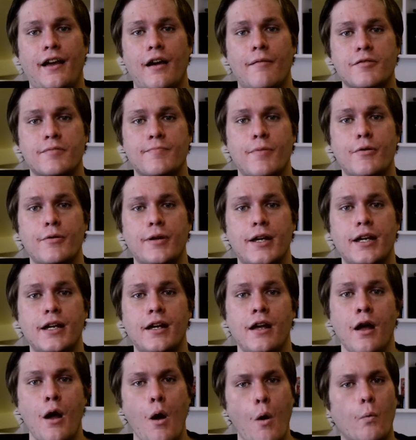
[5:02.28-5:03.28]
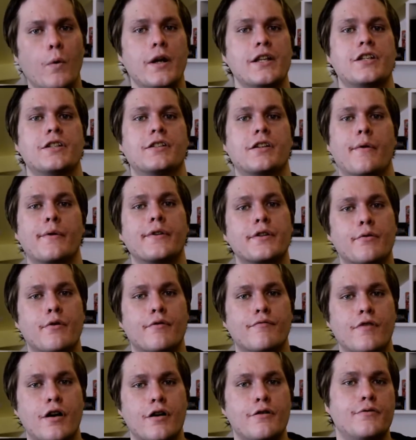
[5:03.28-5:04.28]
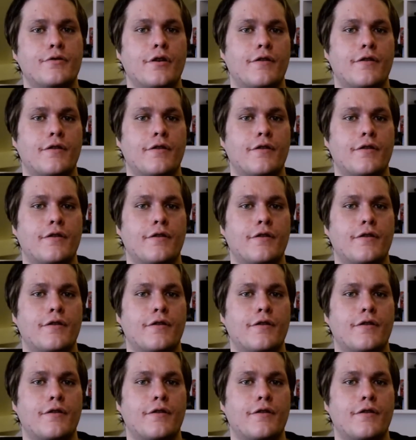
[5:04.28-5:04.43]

up smoking, which is going to erode